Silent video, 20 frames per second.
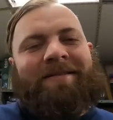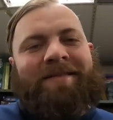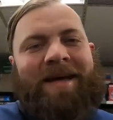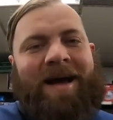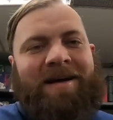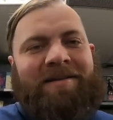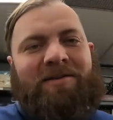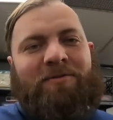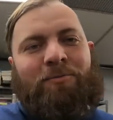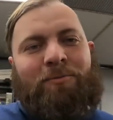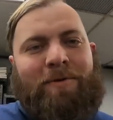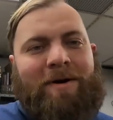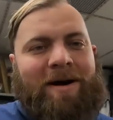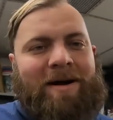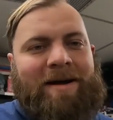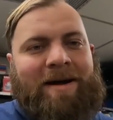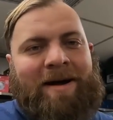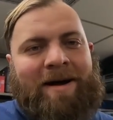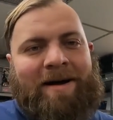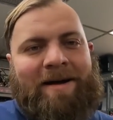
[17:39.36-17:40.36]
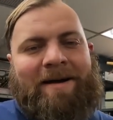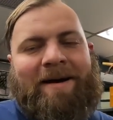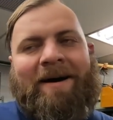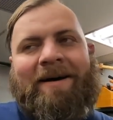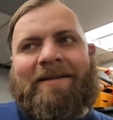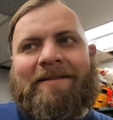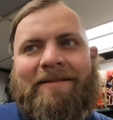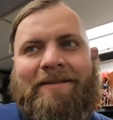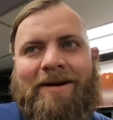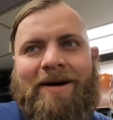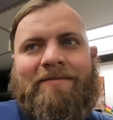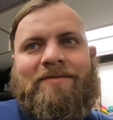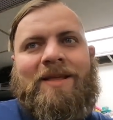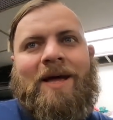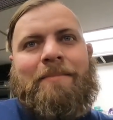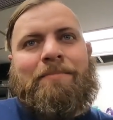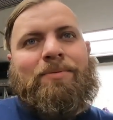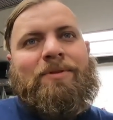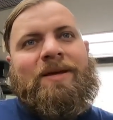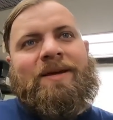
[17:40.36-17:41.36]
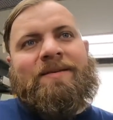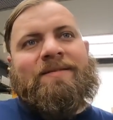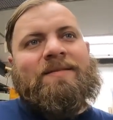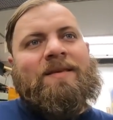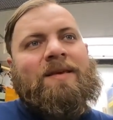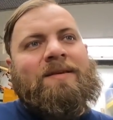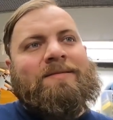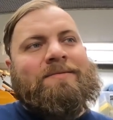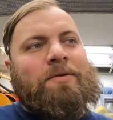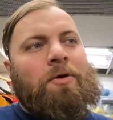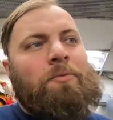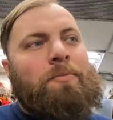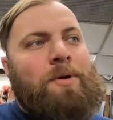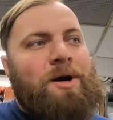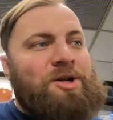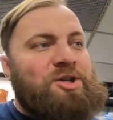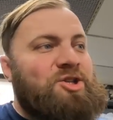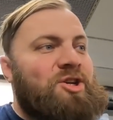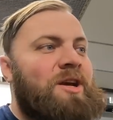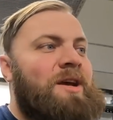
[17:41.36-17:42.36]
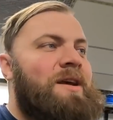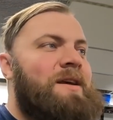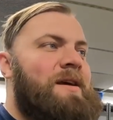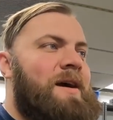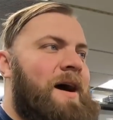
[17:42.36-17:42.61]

That's why I, I love that place so much.